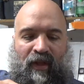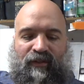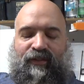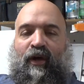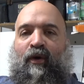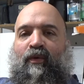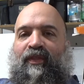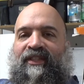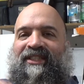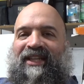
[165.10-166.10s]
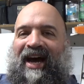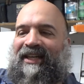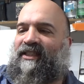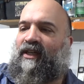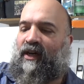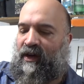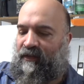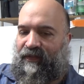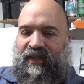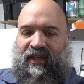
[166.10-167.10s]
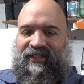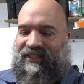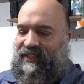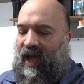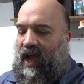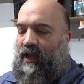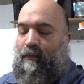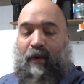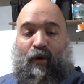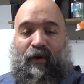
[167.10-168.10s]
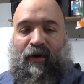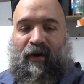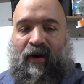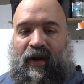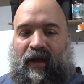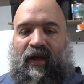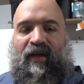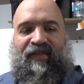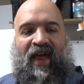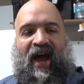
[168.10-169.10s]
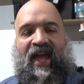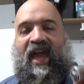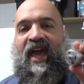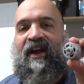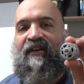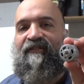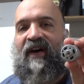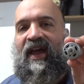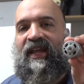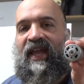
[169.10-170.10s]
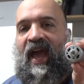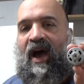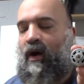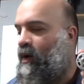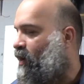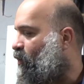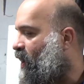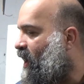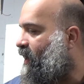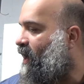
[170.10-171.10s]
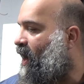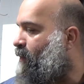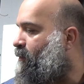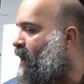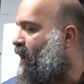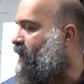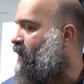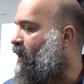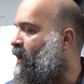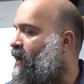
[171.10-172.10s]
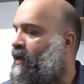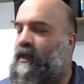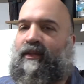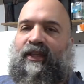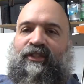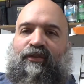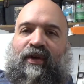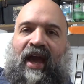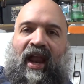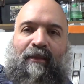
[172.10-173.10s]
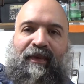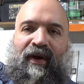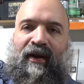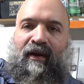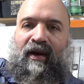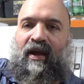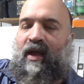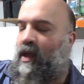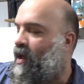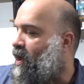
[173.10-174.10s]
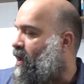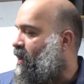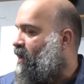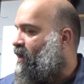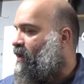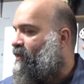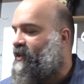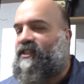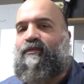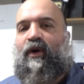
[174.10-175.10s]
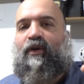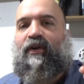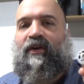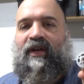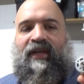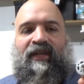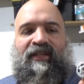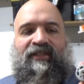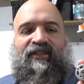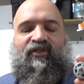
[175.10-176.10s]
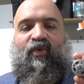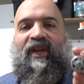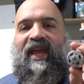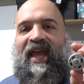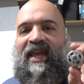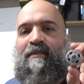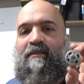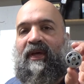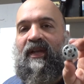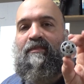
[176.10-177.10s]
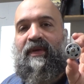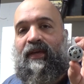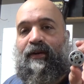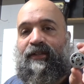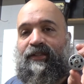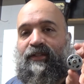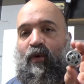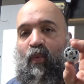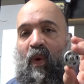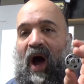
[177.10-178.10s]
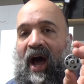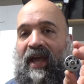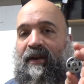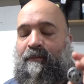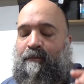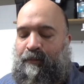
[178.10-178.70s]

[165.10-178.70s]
So the size of the stock motor that I ended up finding out when I got my digital caliper here, this motor is 28 millimeters wide.